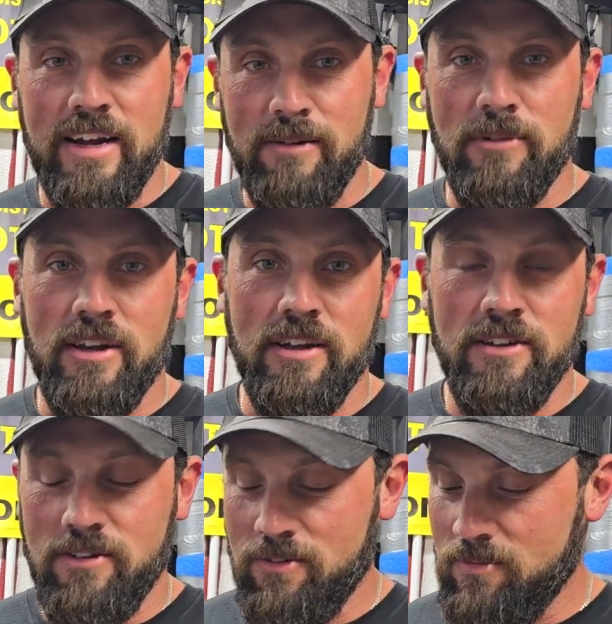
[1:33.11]
I'm
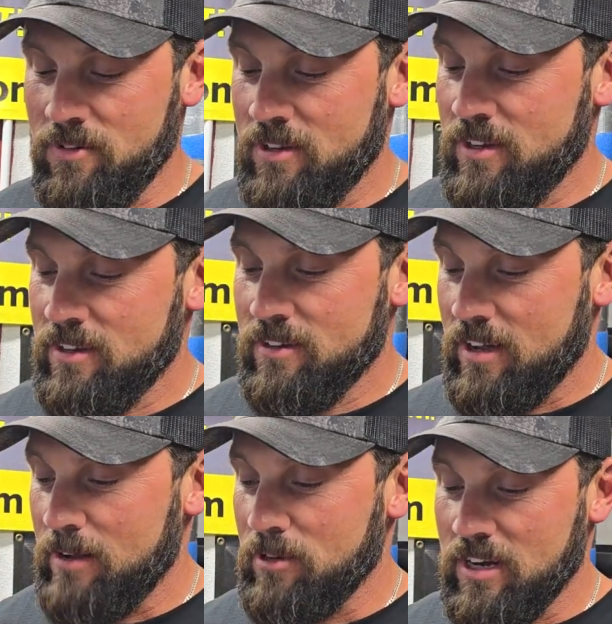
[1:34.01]

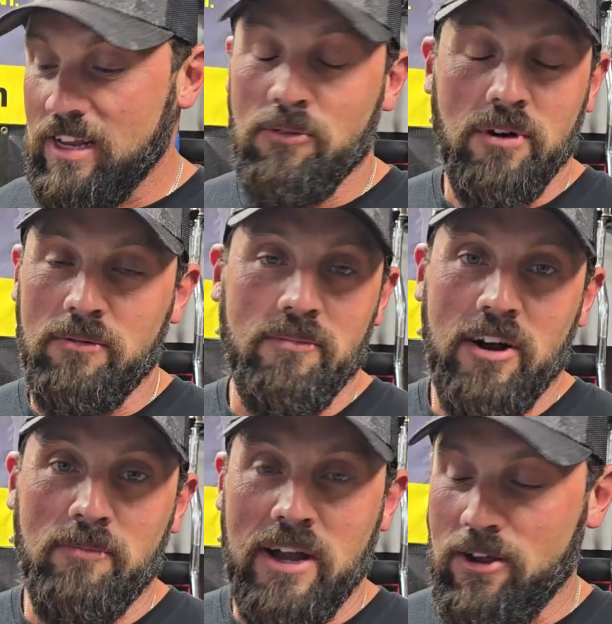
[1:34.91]
gonna get one
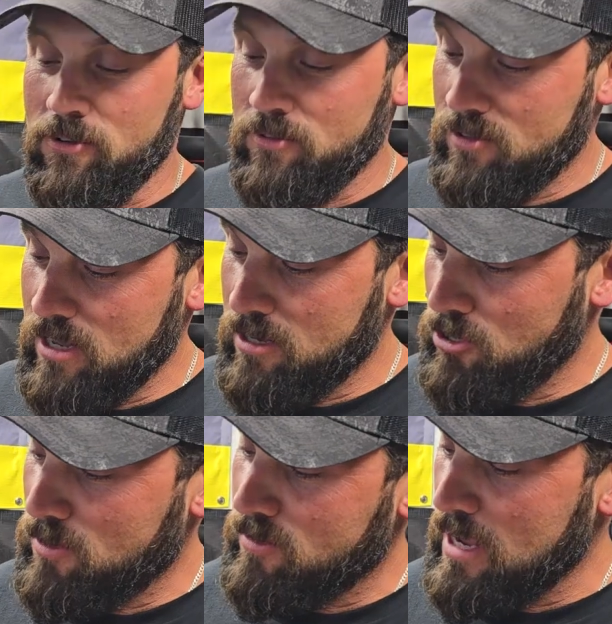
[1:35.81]
of my own done
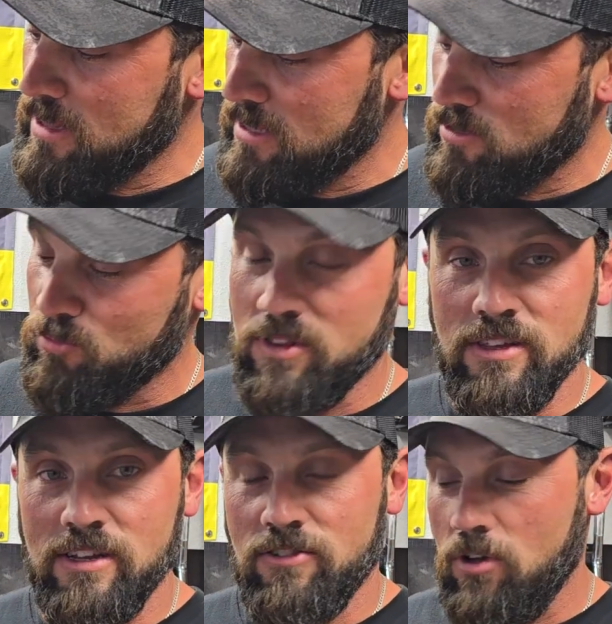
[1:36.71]
just like this with these.